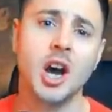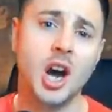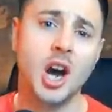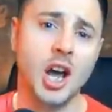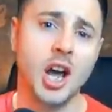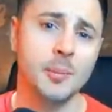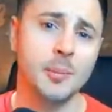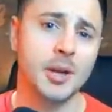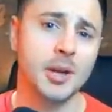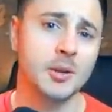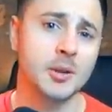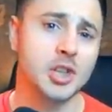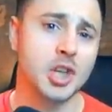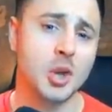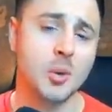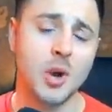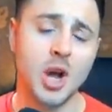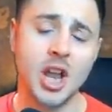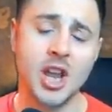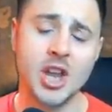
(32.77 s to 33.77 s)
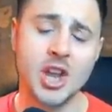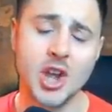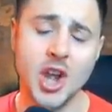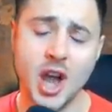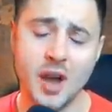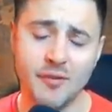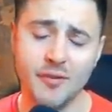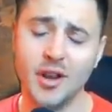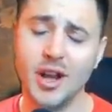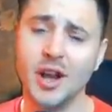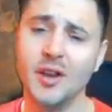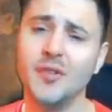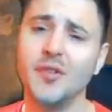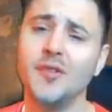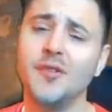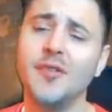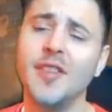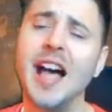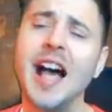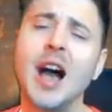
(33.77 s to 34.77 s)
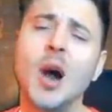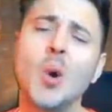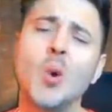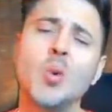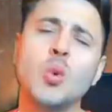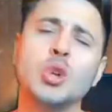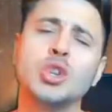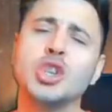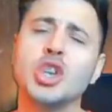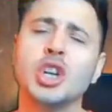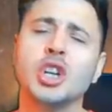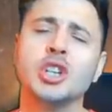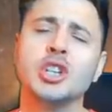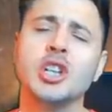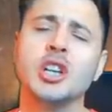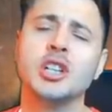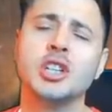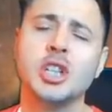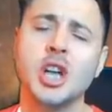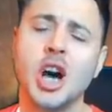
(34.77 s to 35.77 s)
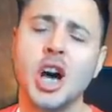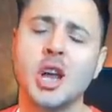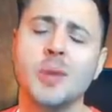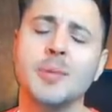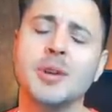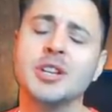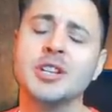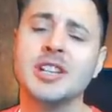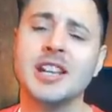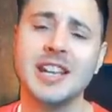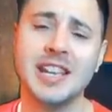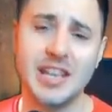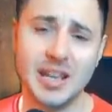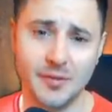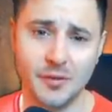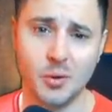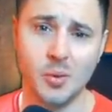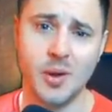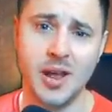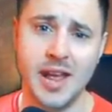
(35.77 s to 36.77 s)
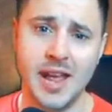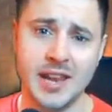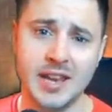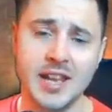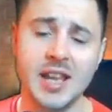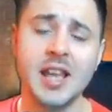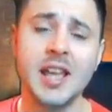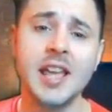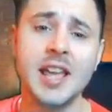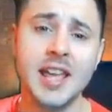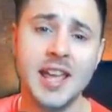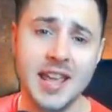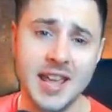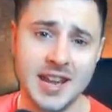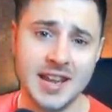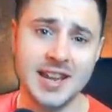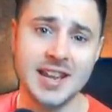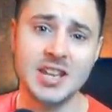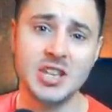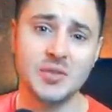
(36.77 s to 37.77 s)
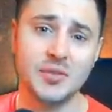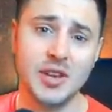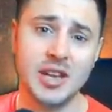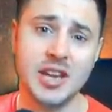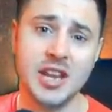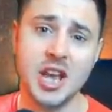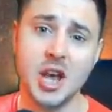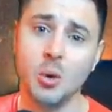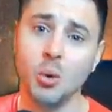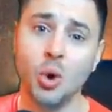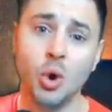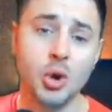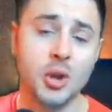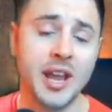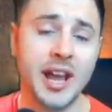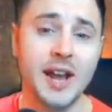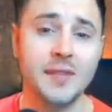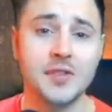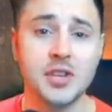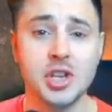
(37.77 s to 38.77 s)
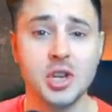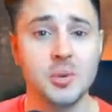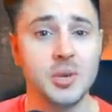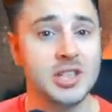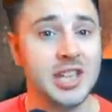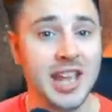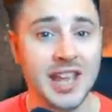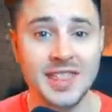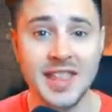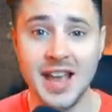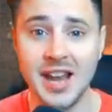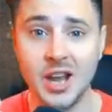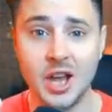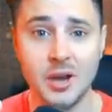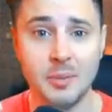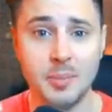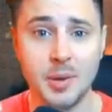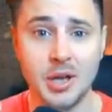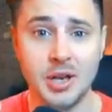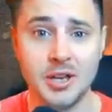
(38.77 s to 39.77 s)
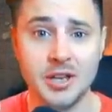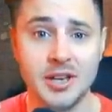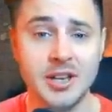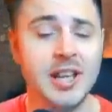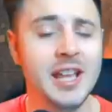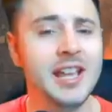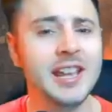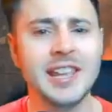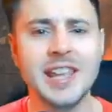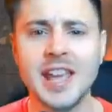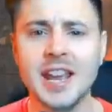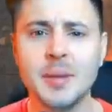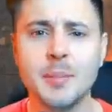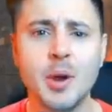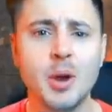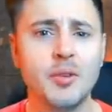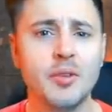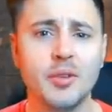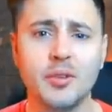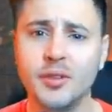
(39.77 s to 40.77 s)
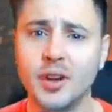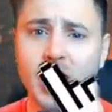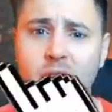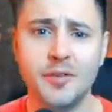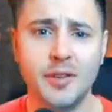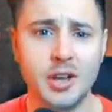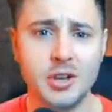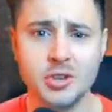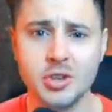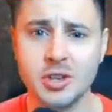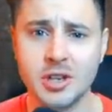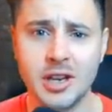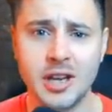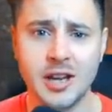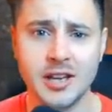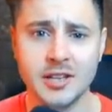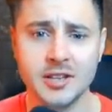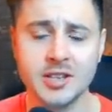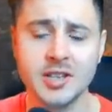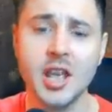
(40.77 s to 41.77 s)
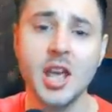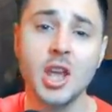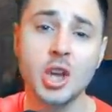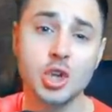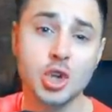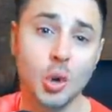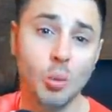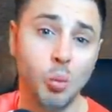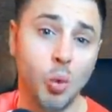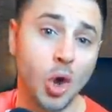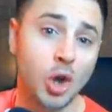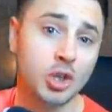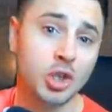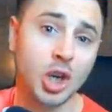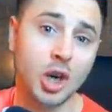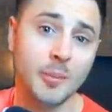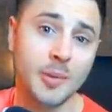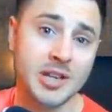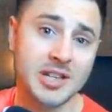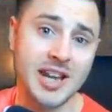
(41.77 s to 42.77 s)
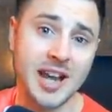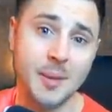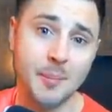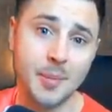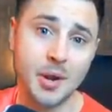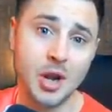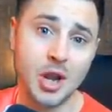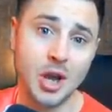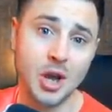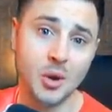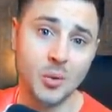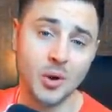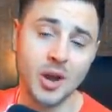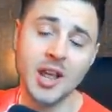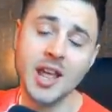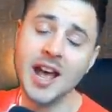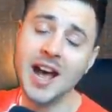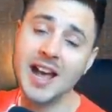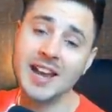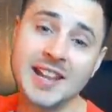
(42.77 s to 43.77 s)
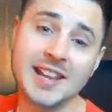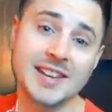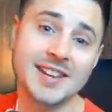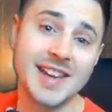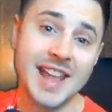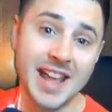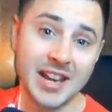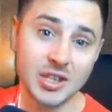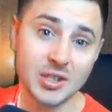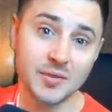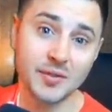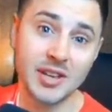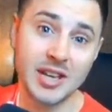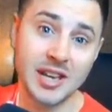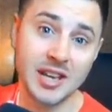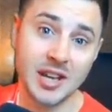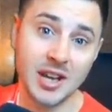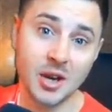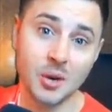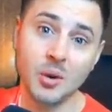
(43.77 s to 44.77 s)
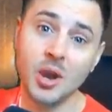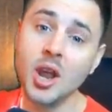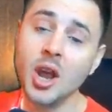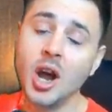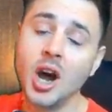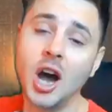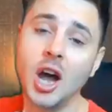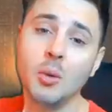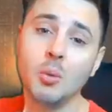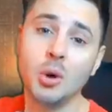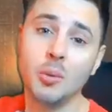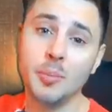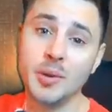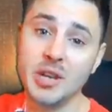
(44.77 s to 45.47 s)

I'm going to do another thousand diamond giveaway in this video. All you have to do is hit that like button, get them over five hundred likes, drop one comment down below, and in next video I will